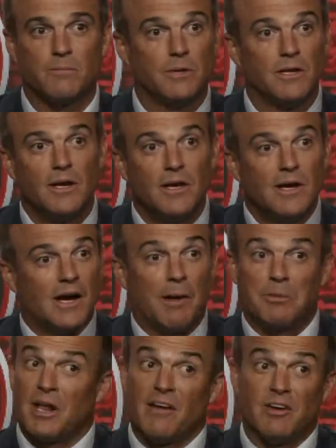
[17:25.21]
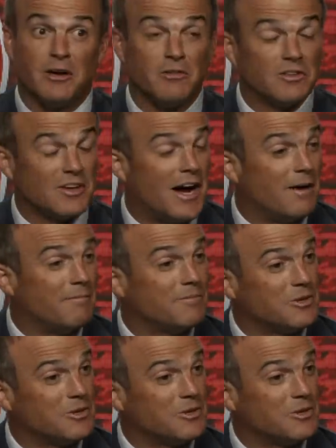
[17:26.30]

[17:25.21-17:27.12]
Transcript: But I'm going to have a hell of a time,